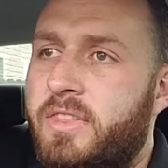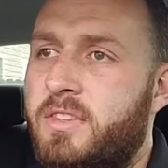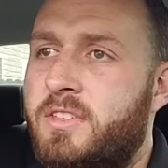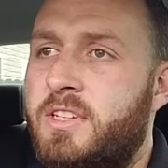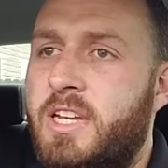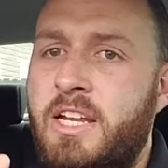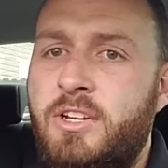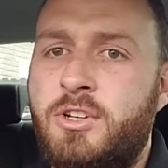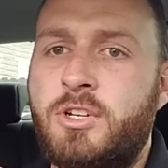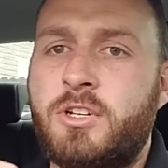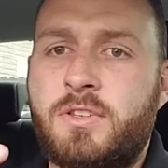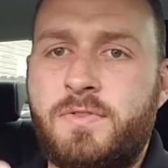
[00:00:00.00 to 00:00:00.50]

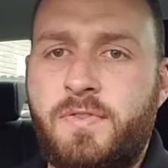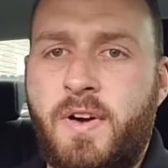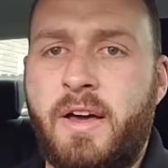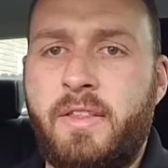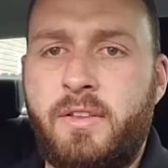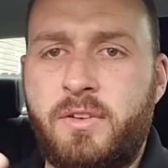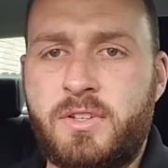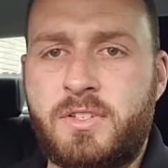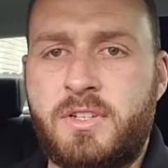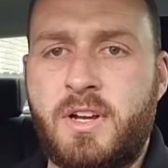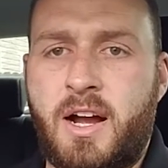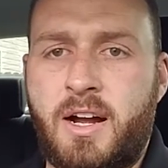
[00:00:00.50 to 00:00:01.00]
teach His
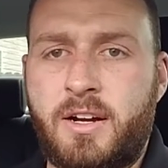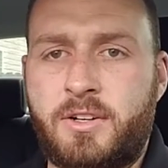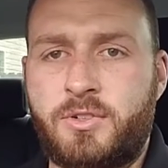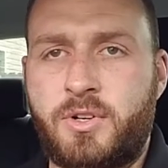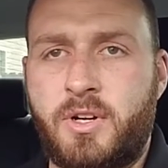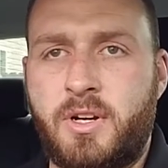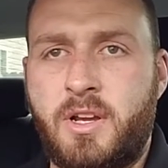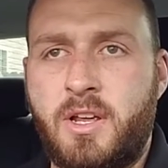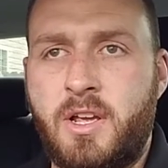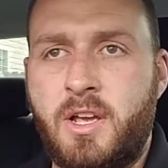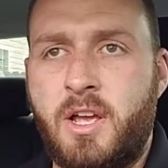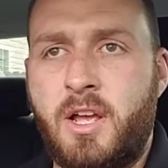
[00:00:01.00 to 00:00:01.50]
Father's
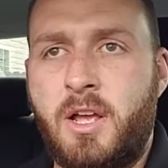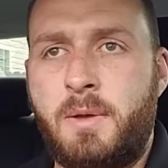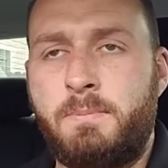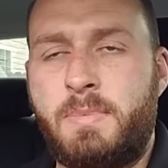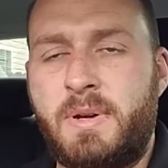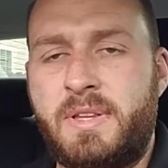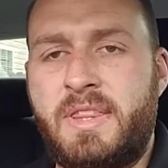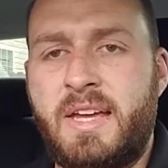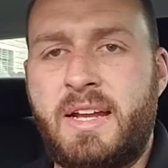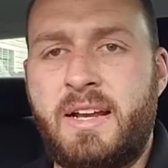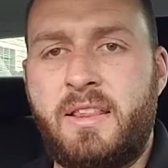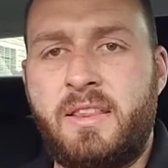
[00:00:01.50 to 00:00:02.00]
doctrine.
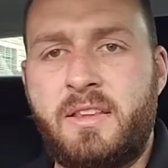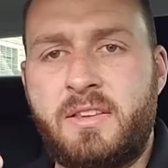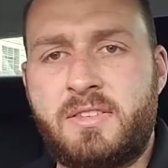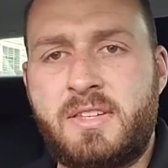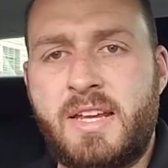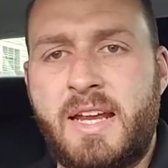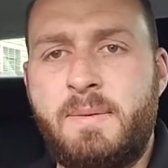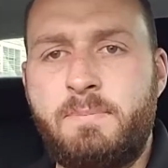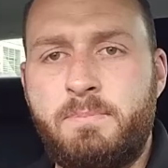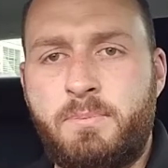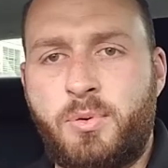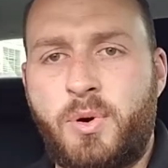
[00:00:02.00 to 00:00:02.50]
But then in the
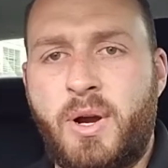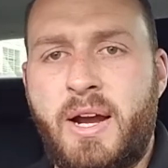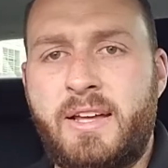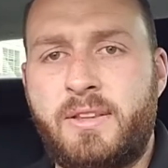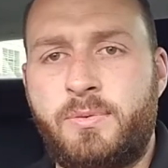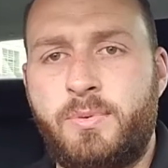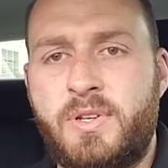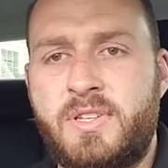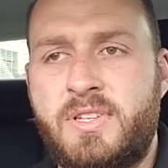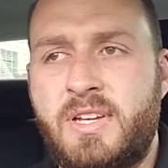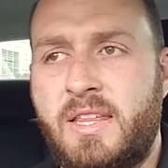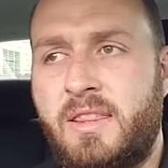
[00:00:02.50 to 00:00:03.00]
same
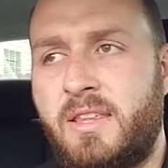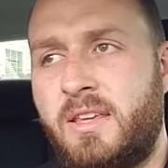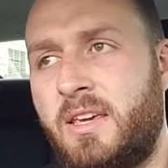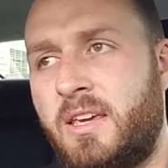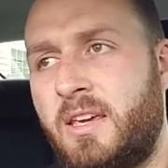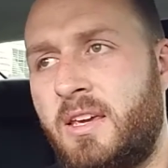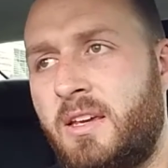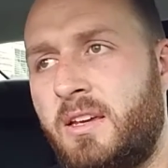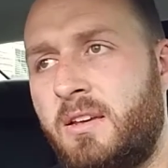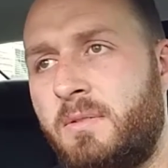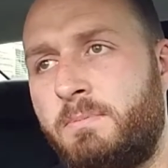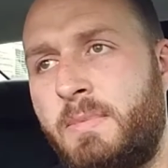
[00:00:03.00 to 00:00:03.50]
breath, we say that
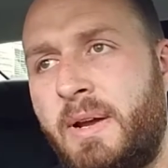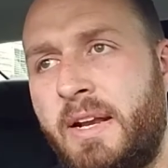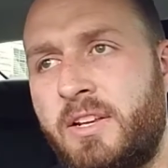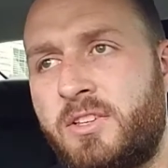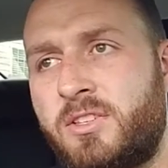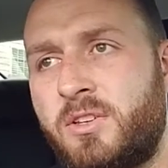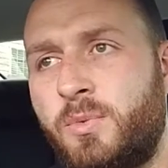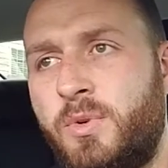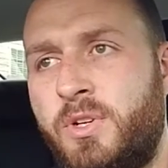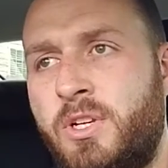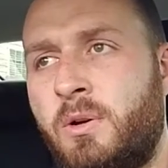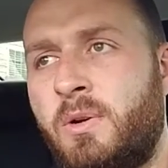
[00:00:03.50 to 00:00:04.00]
He made it
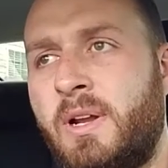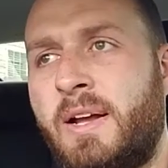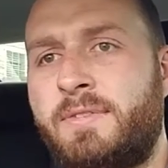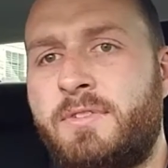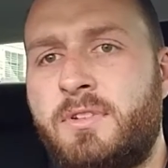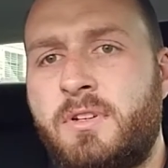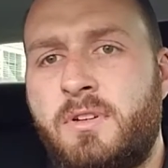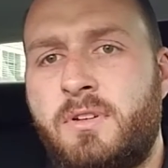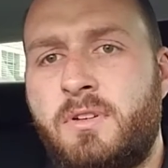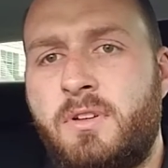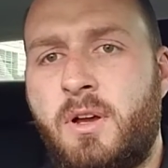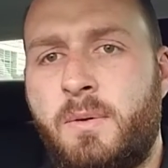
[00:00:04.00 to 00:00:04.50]
so we don't have
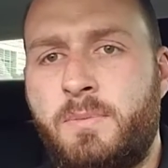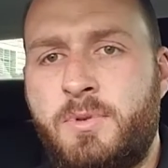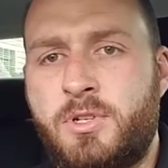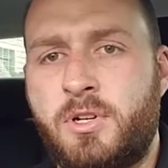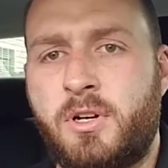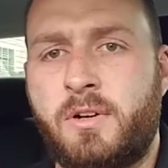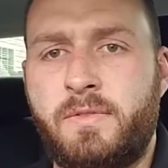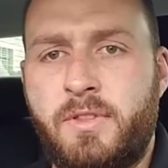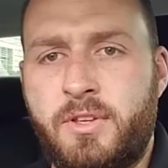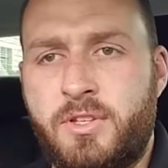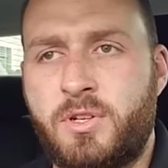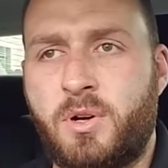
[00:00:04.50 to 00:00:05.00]
to
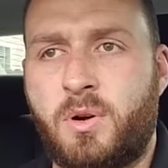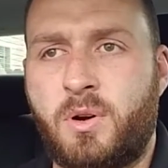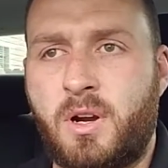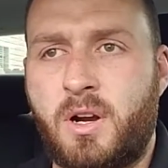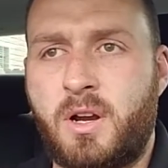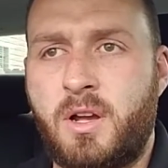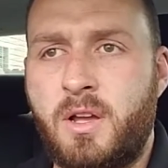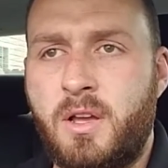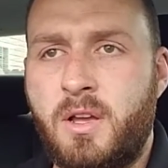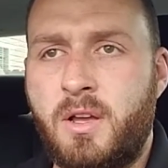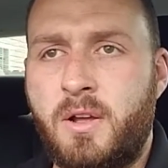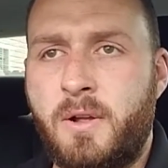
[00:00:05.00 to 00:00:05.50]
observe the
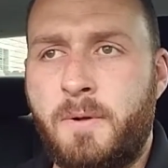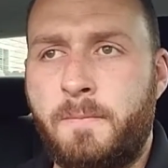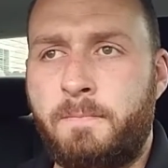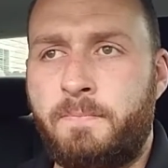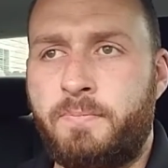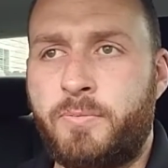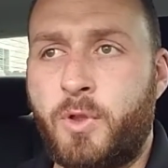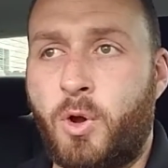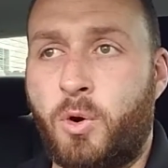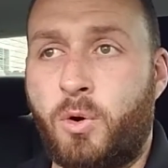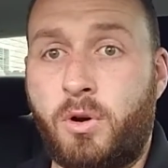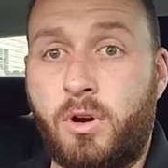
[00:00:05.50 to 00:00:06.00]
Torah
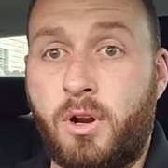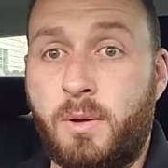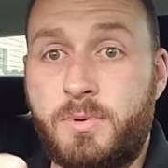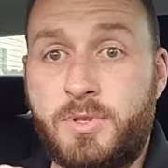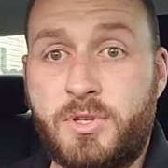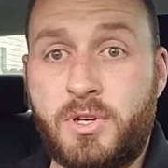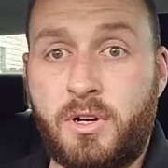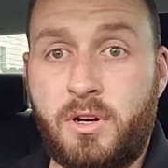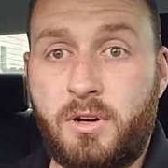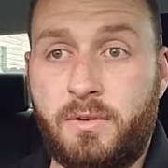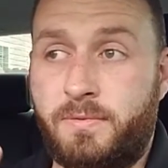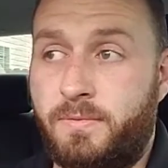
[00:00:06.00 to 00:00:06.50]
or
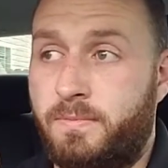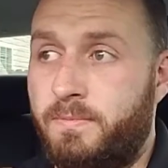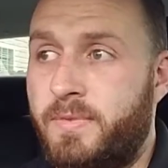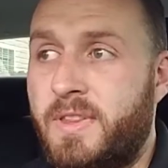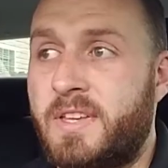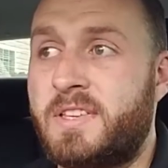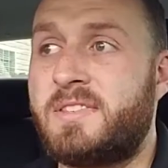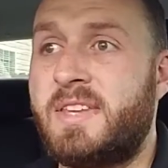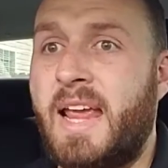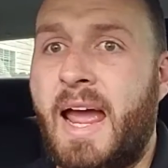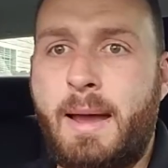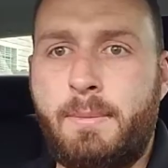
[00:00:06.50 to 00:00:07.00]
observe
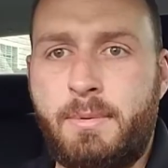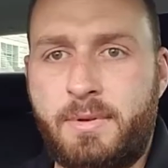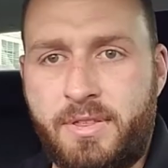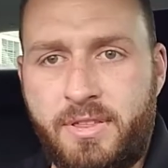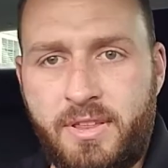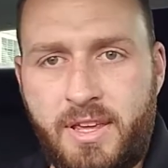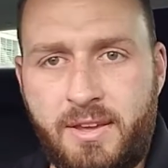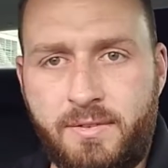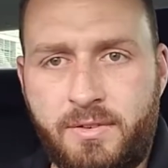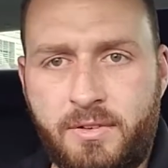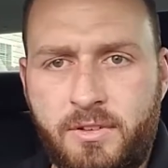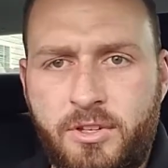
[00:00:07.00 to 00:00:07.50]
the Sabbath
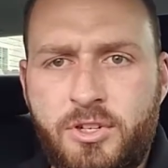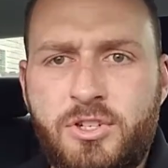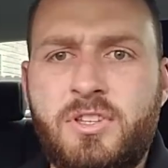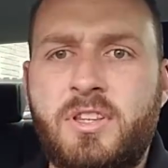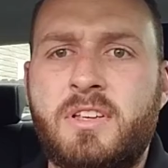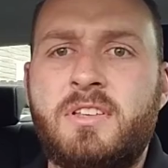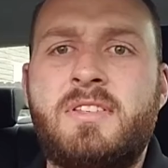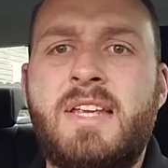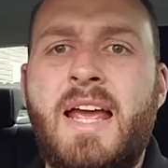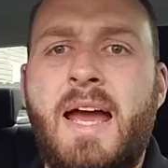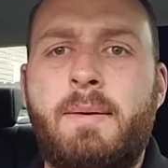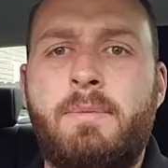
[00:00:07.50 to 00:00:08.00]
even. Just
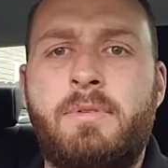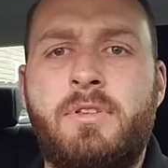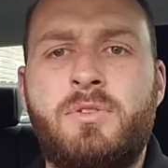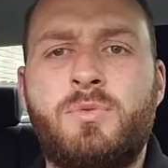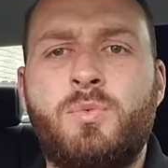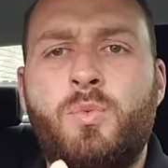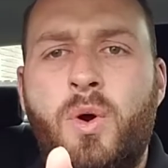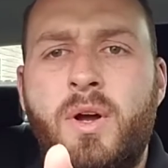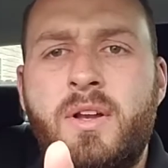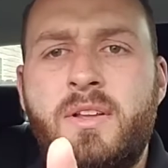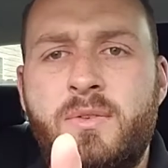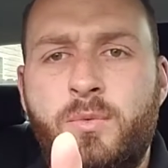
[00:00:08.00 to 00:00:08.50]
the Sabbath is
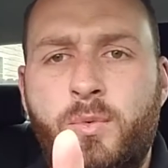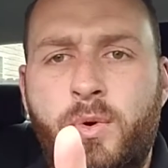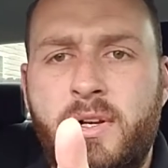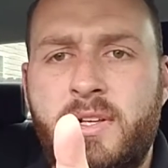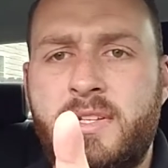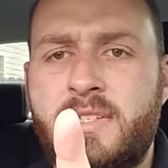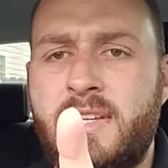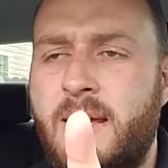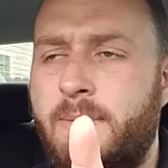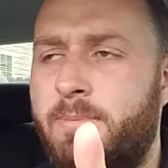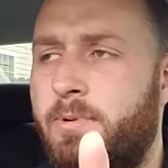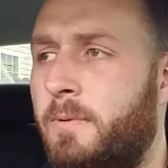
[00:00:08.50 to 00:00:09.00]
one
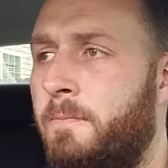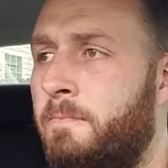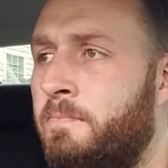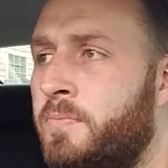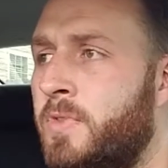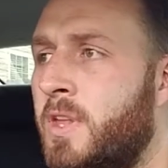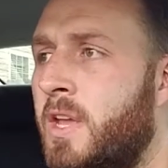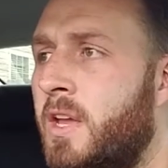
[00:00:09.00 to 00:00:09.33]
example.